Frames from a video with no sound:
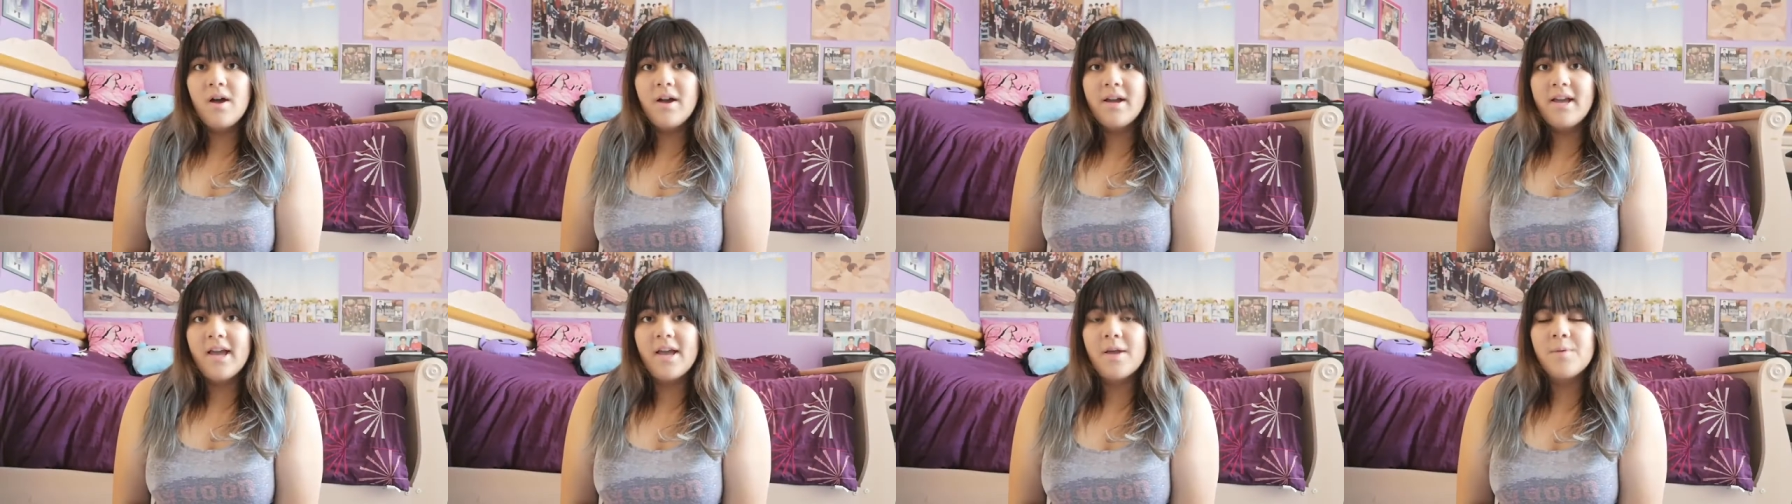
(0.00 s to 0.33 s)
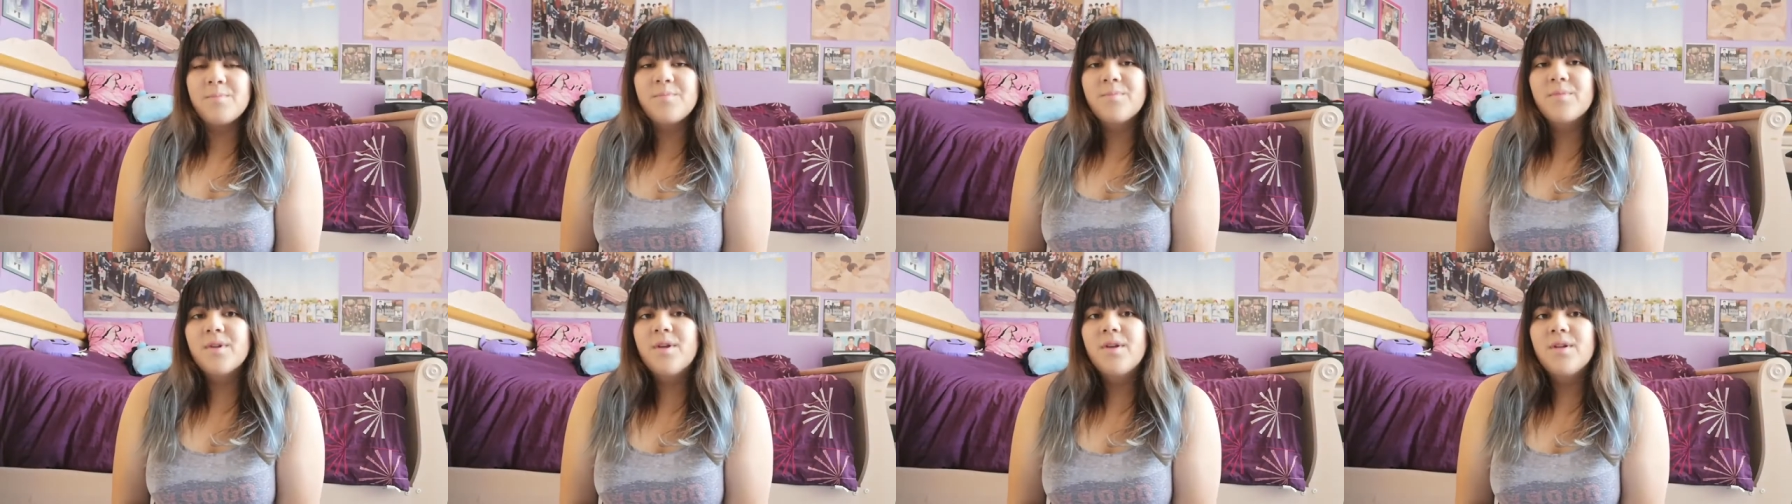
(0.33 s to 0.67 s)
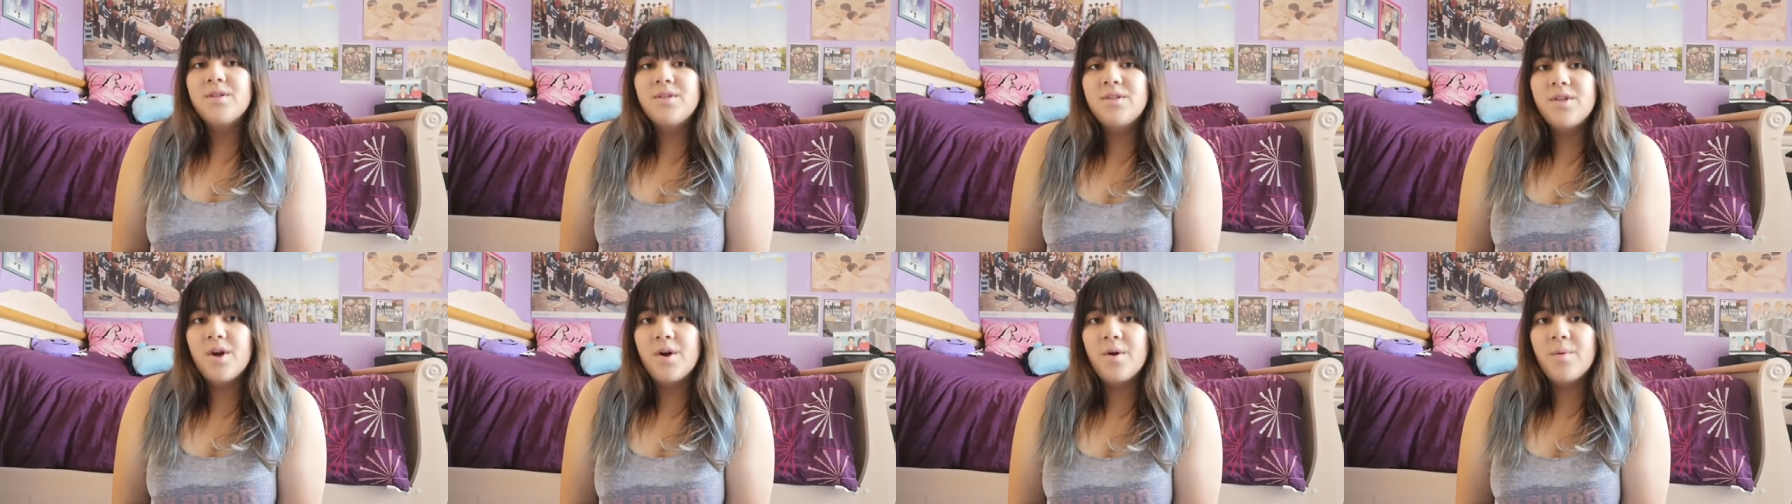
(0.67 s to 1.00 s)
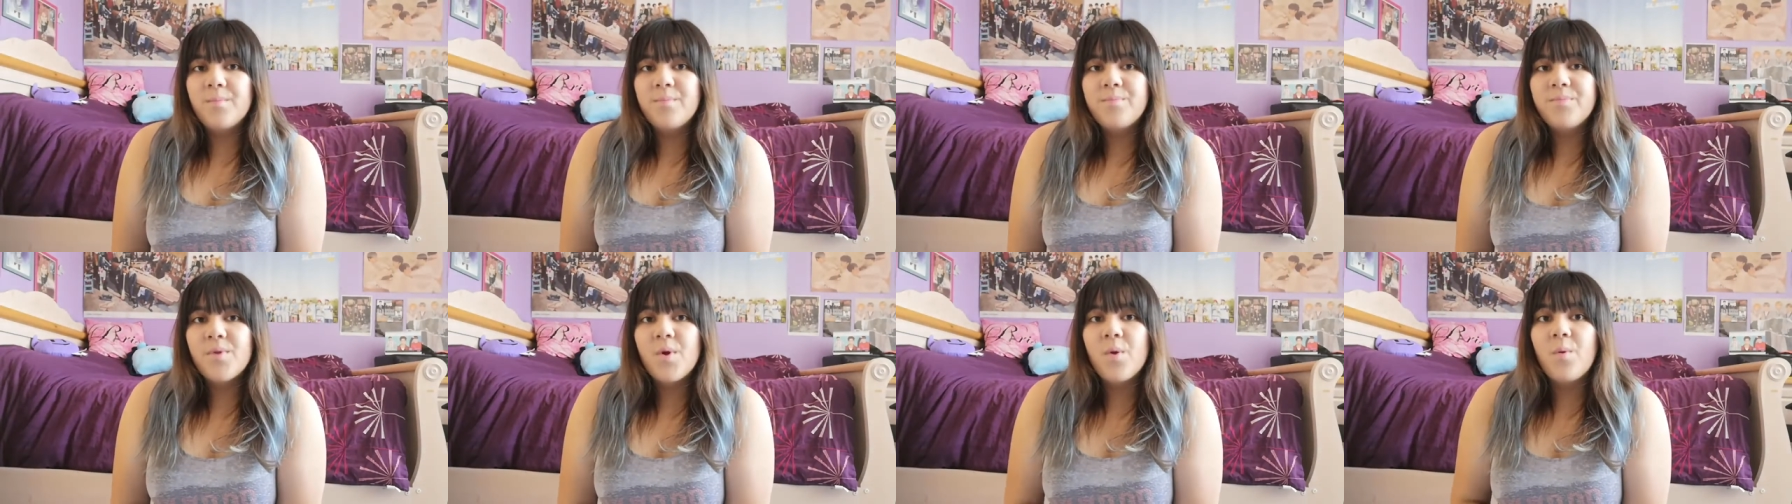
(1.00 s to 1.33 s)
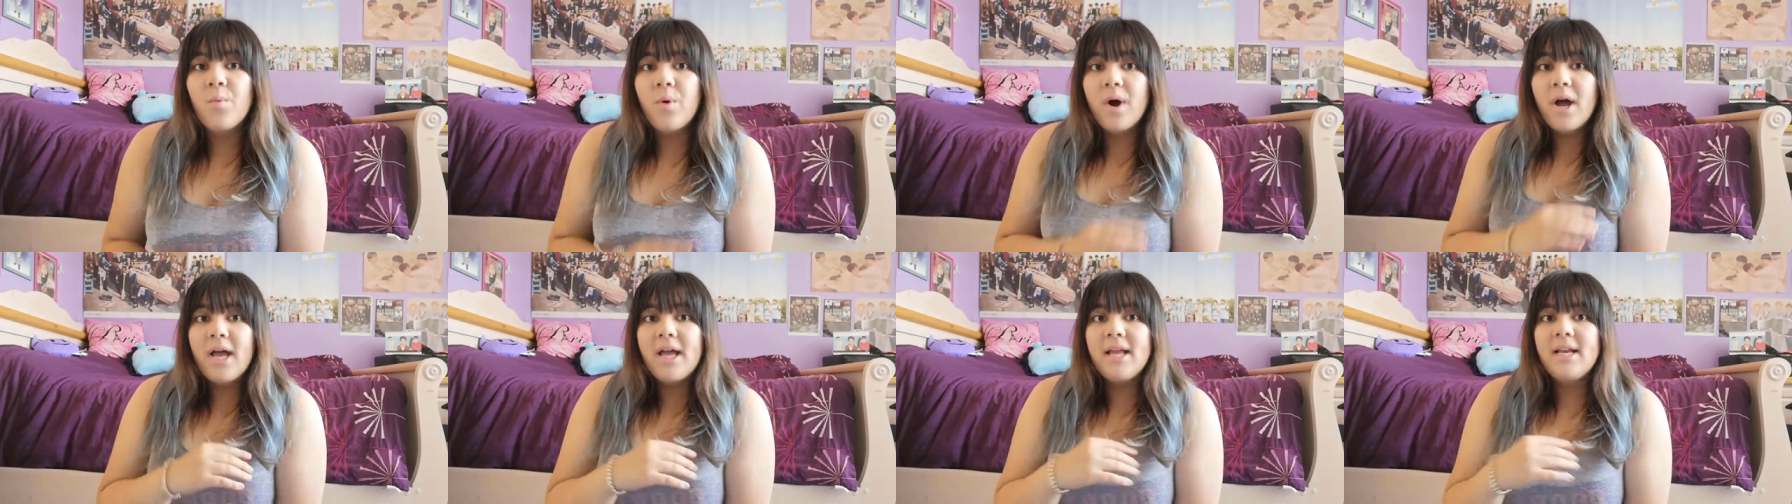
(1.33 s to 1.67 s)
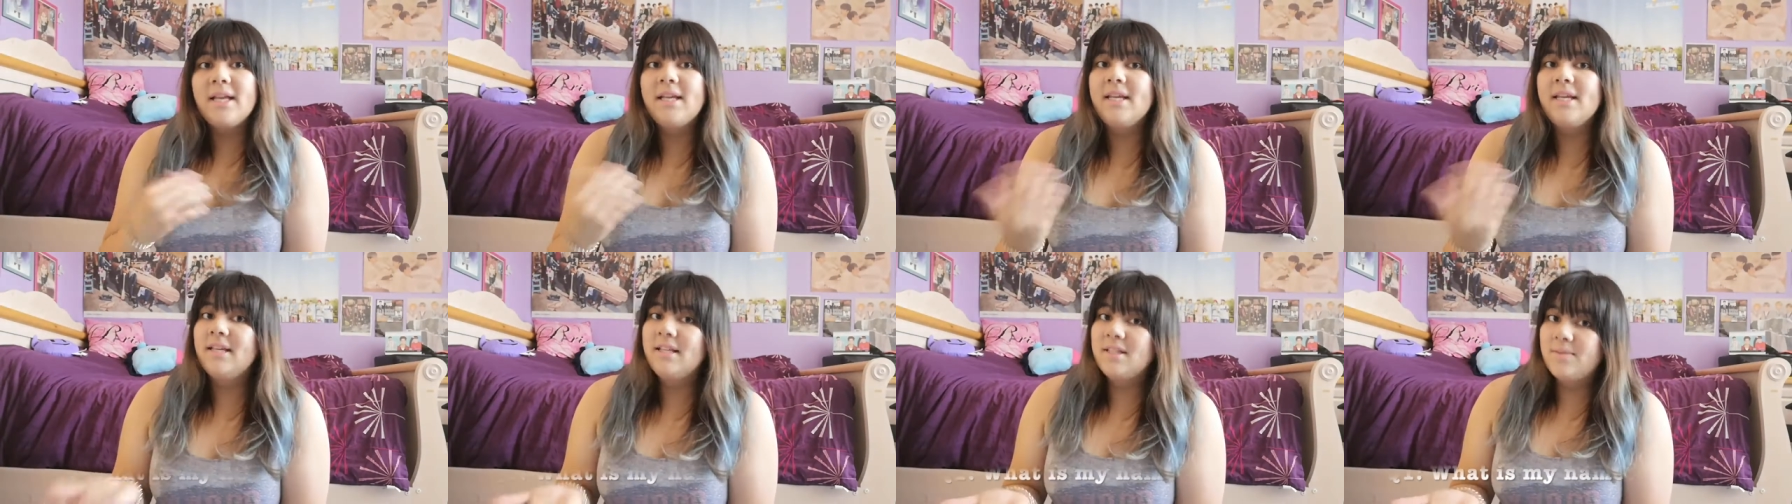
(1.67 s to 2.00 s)
Okay, so what
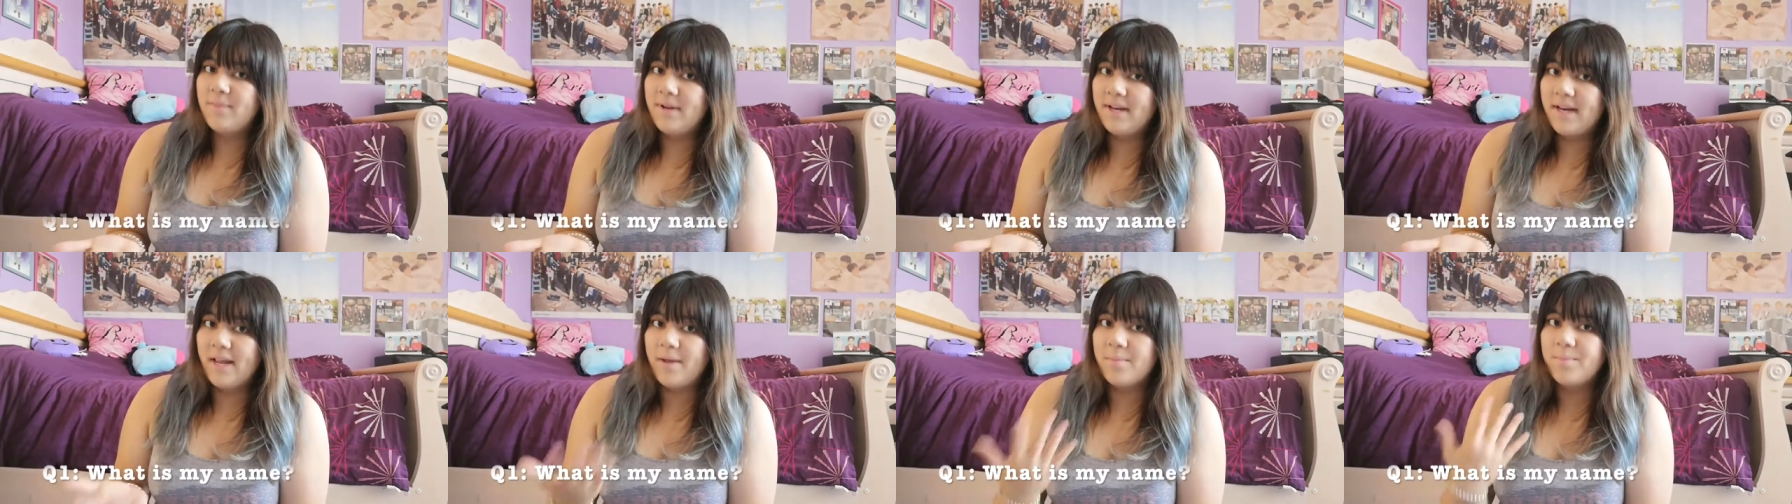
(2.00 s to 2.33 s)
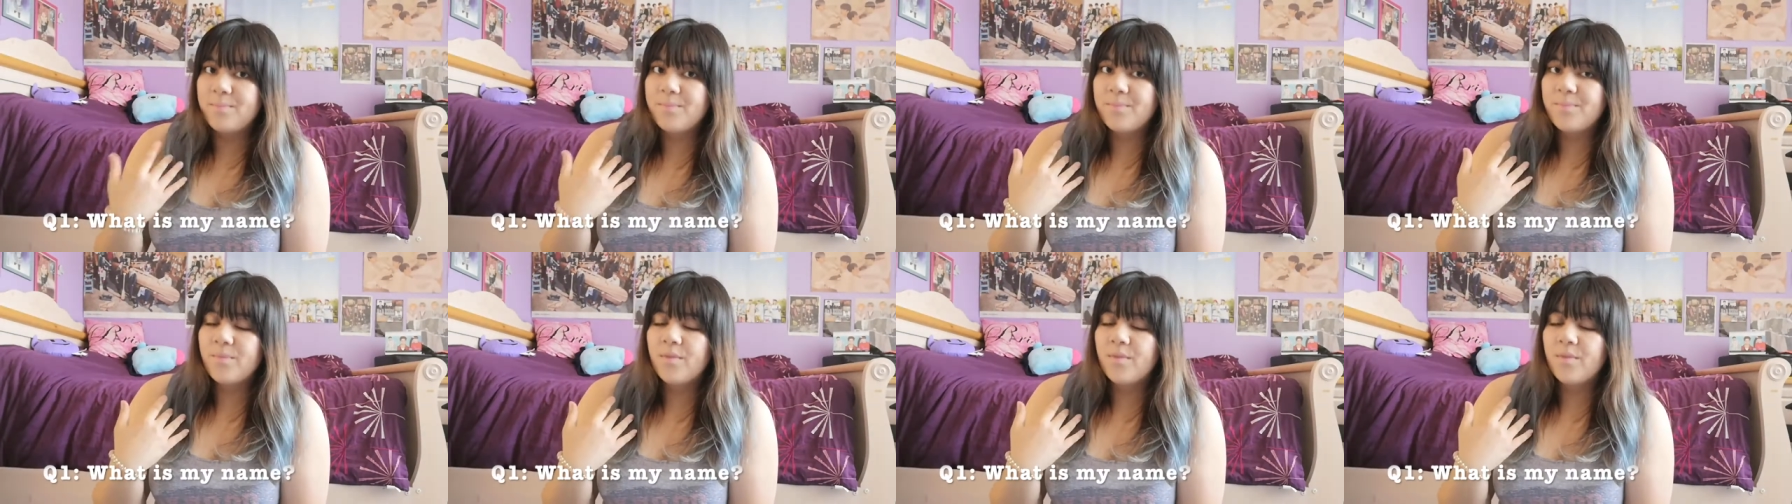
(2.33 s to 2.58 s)
is my name?